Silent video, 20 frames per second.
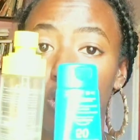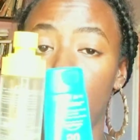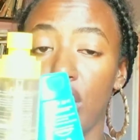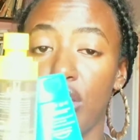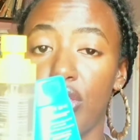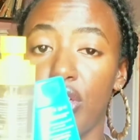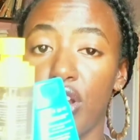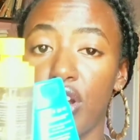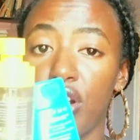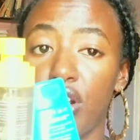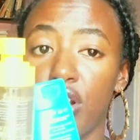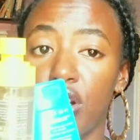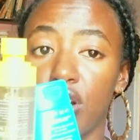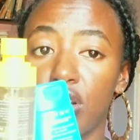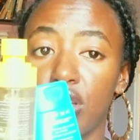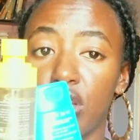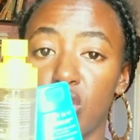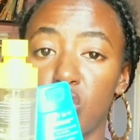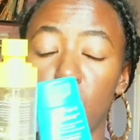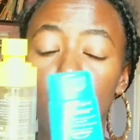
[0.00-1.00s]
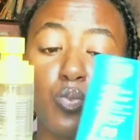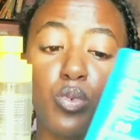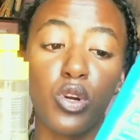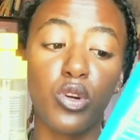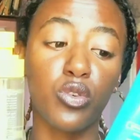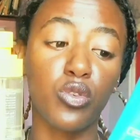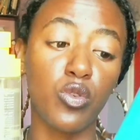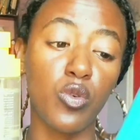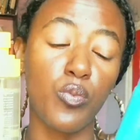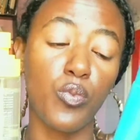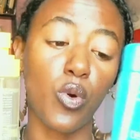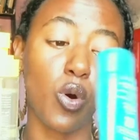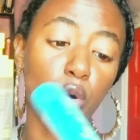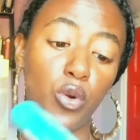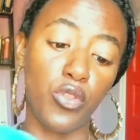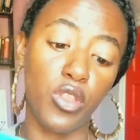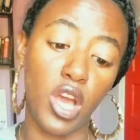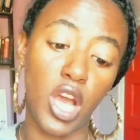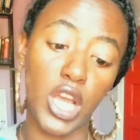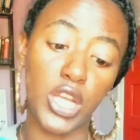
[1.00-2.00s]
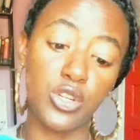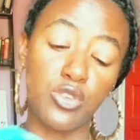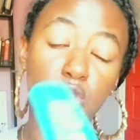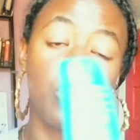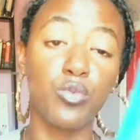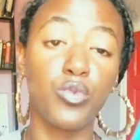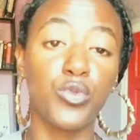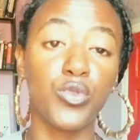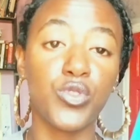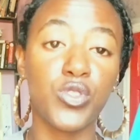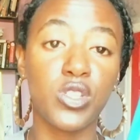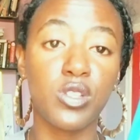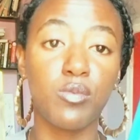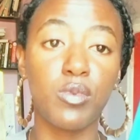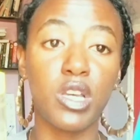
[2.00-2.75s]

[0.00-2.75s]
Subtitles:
either the Supergoop or the Hydro Boost,